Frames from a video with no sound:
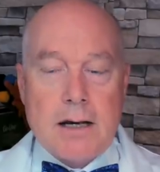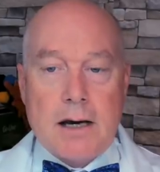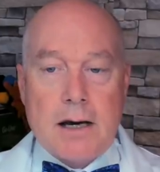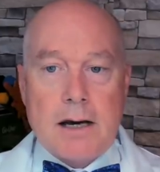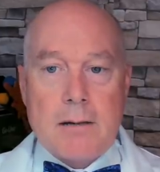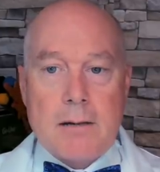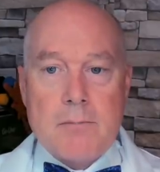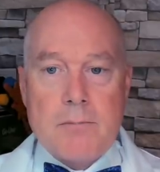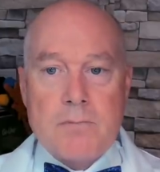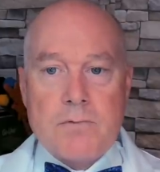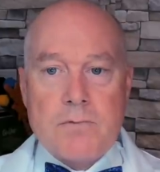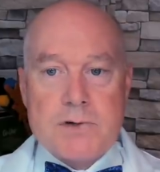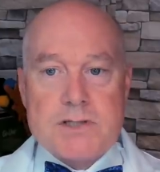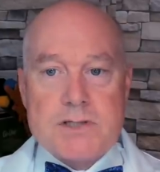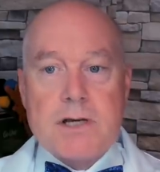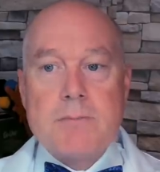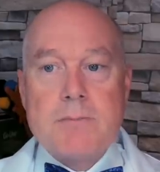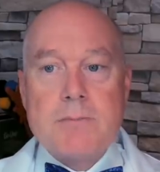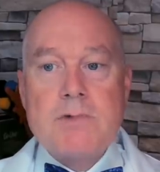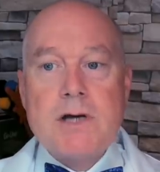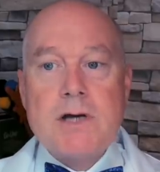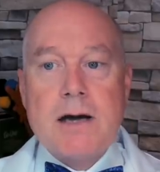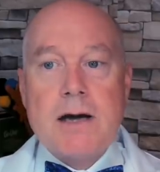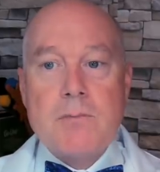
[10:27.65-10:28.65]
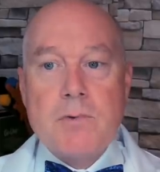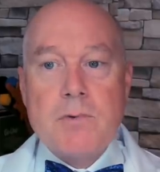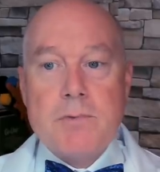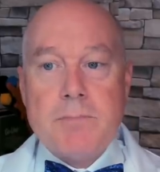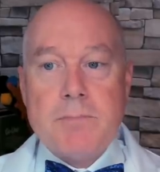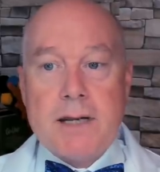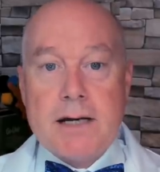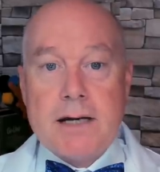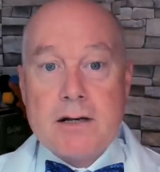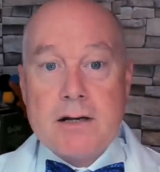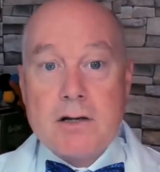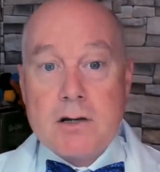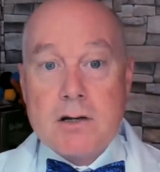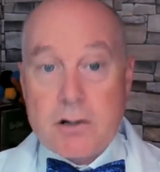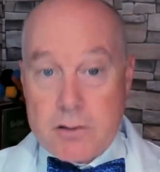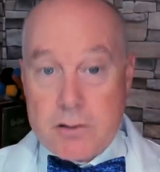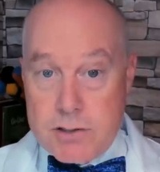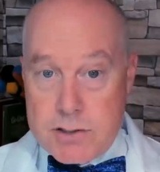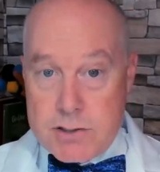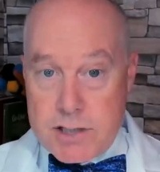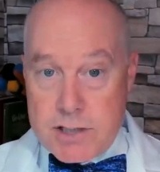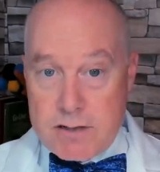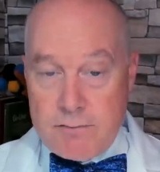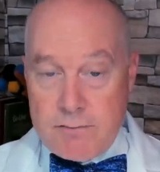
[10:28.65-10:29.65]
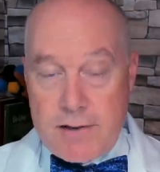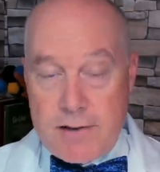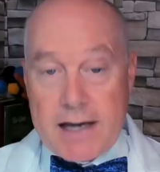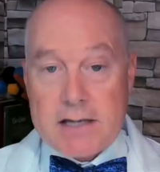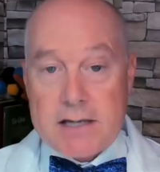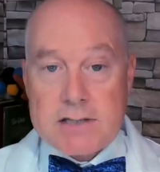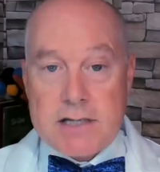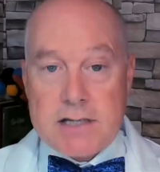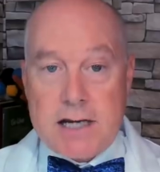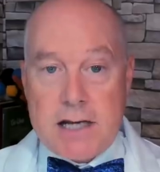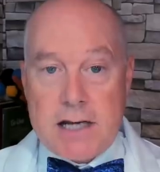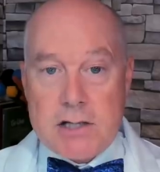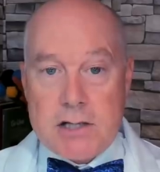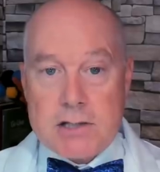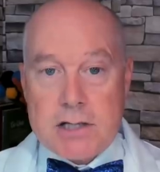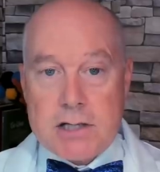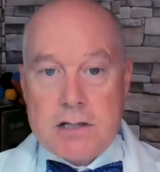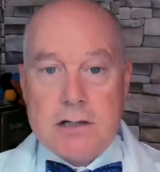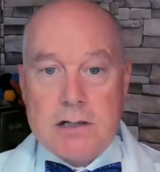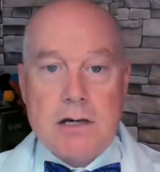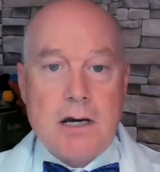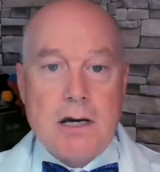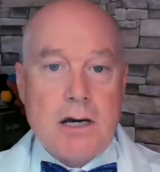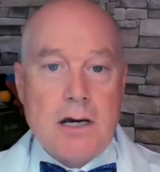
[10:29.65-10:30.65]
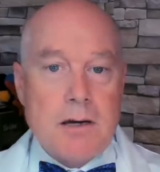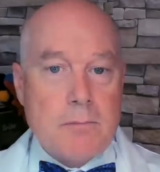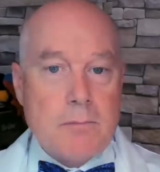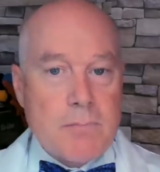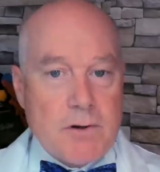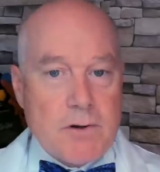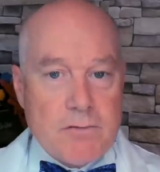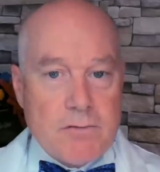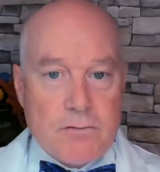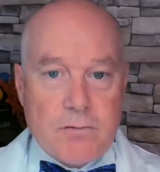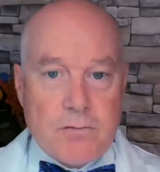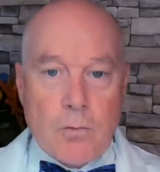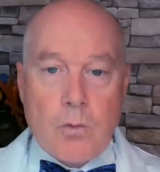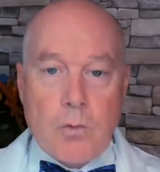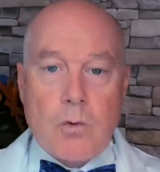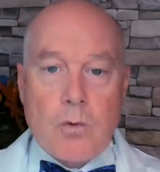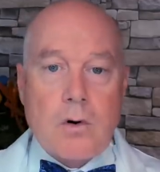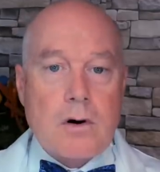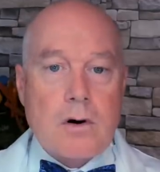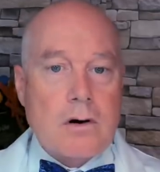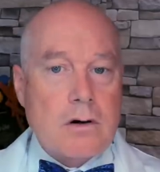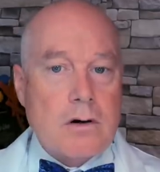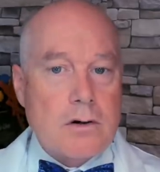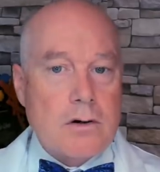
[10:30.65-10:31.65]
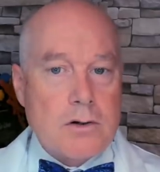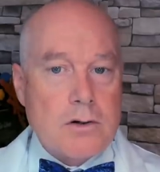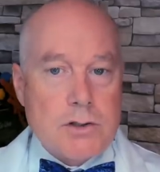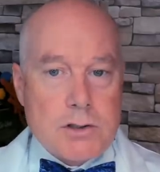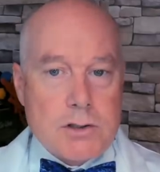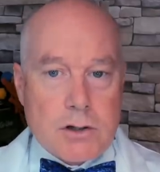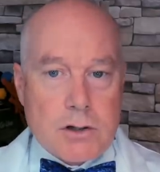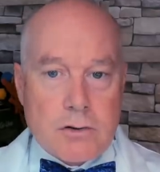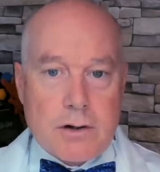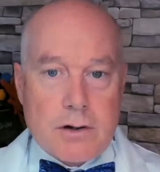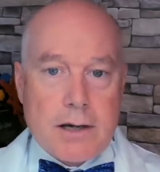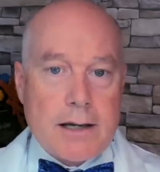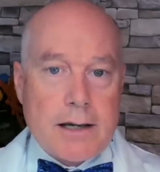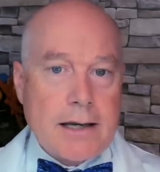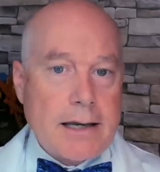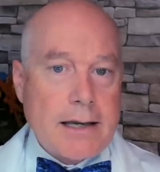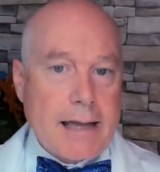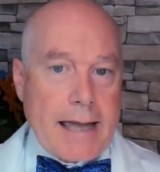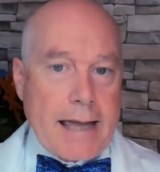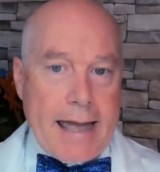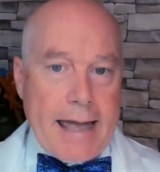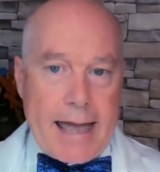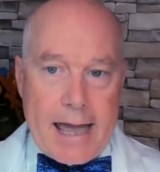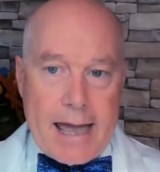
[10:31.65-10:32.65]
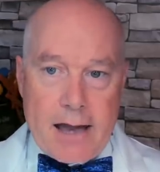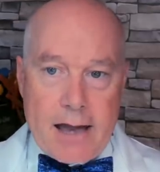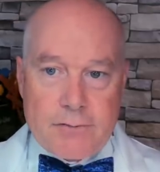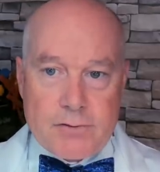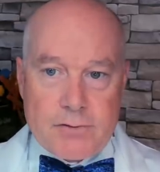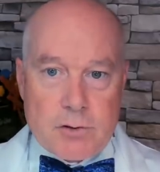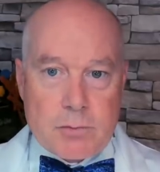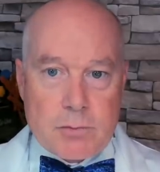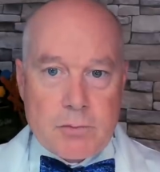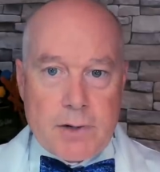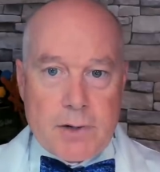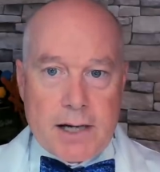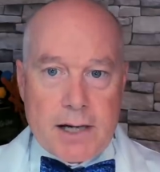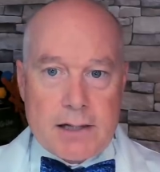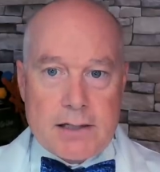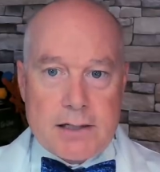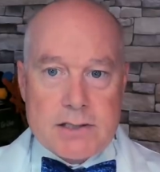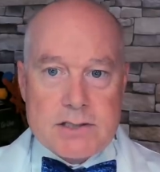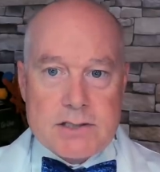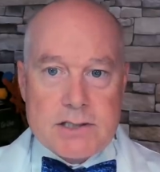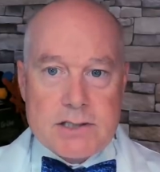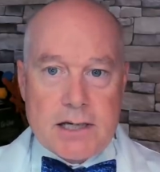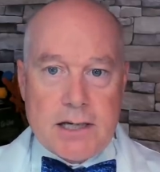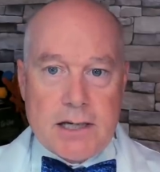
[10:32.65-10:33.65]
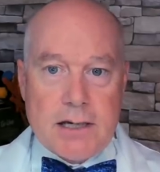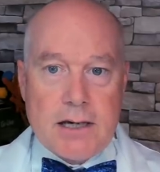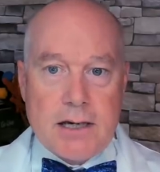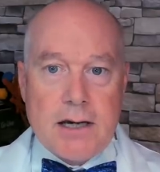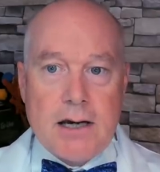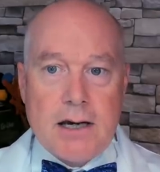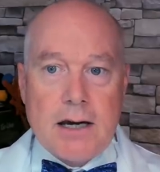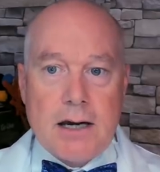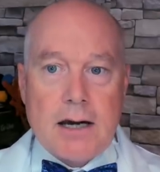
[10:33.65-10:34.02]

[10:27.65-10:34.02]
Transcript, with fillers: Um, for some time, we've been encouraging vaccination before, during, after pregnancy.